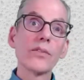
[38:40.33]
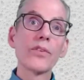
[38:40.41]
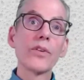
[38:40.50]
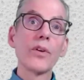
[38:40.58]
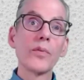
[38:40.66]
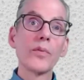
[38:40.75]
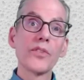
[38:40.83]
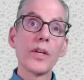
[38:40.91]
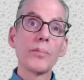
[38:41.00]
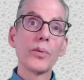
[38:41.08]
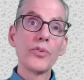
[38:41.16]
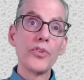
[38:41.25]
So for
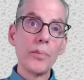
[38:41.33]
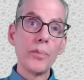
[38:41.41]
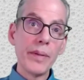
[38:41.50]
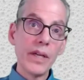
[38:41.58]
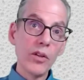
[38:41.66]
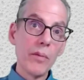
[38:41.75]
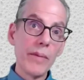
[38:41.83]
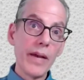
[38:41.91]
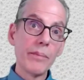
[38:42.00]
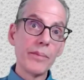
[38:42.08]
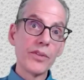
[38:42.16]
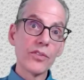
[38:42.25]
example,
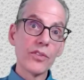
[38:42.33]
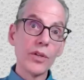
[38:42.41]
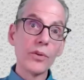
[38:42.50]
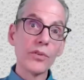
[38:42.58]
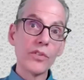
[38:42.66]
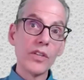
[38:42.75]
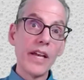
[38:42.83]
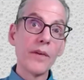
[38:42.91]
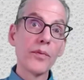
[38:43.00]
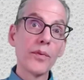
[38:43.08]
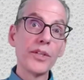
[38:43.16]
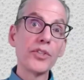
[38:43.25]
dupilumab is dosed
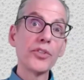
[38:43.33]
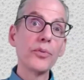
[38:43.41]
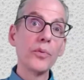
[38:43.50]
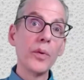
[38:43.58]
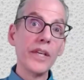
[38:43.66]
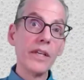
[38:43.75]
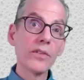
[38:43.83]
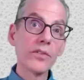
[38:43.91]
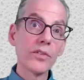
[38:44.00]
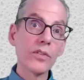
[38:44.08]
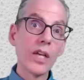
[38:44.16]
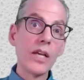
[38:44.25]
every 2
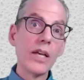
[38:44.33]
weeks.